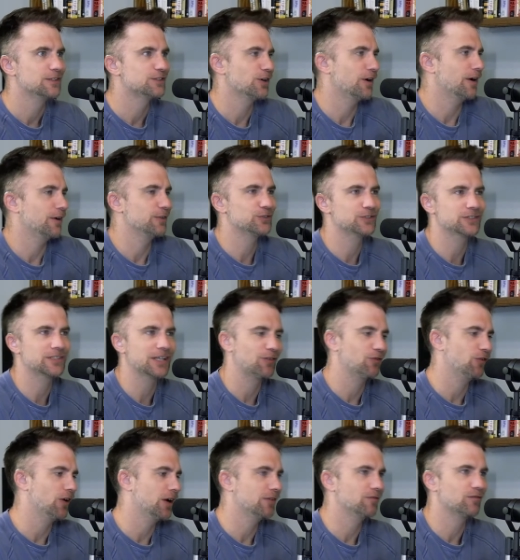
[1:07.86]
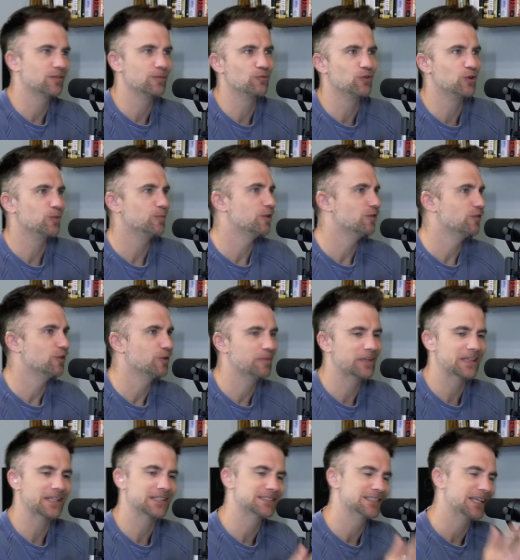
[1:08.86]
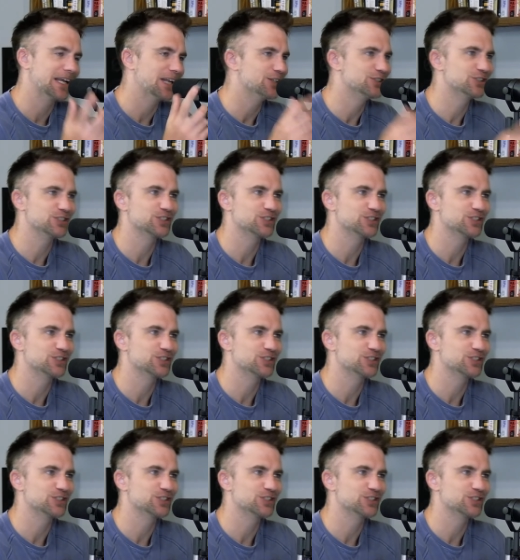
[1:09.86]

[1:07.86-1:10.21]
So I was just like running from room to room at the cellar,